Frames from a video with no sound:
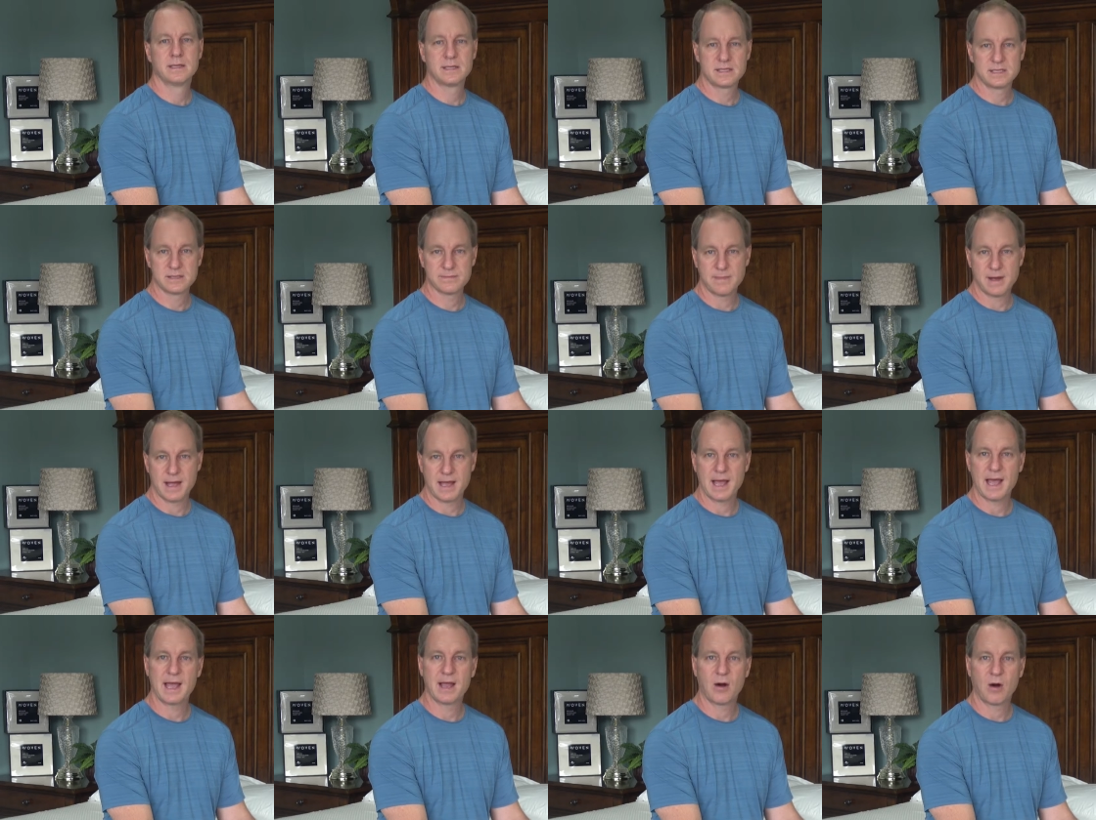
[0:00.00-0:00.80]
This is
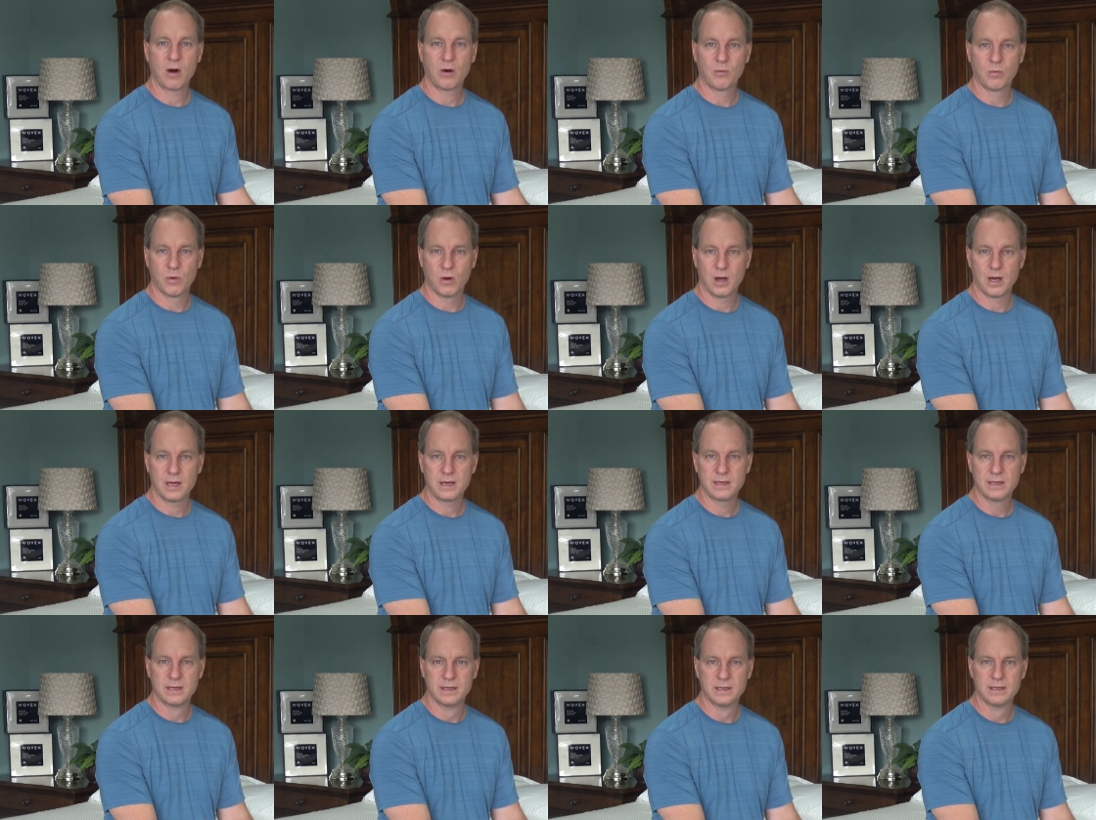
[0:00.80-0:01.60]
my
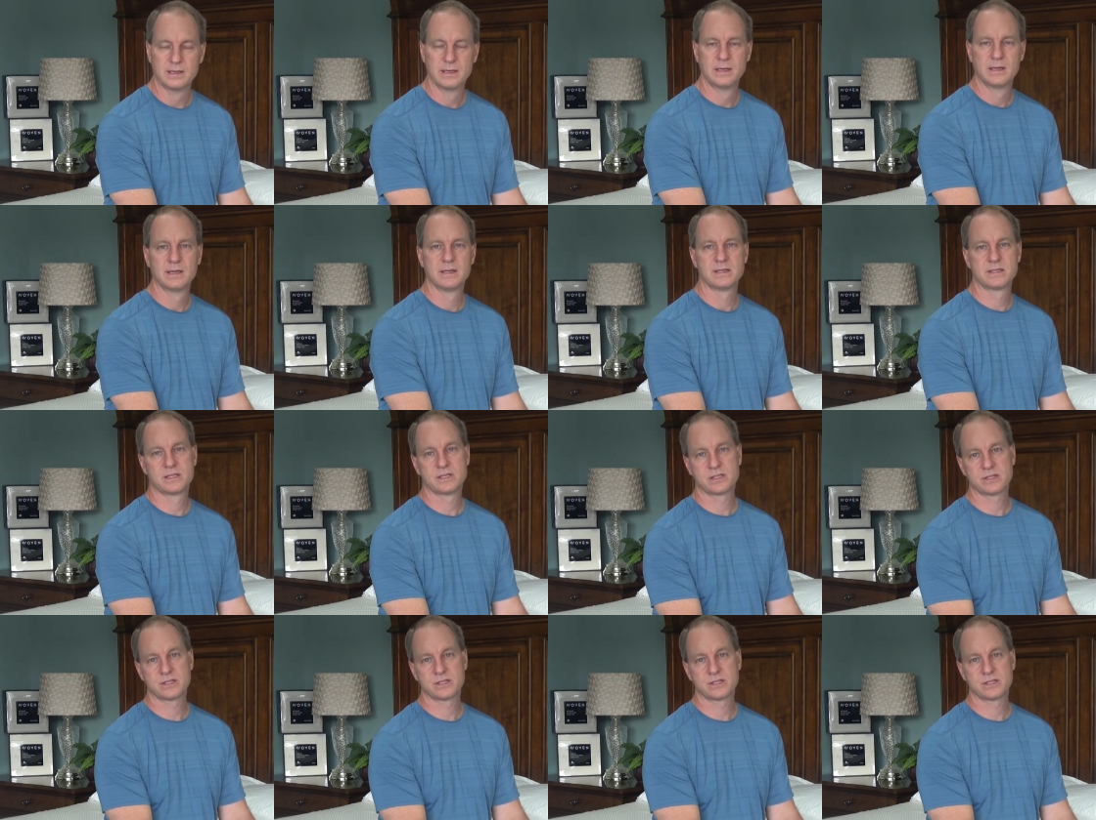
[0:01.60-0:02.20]
AR1. This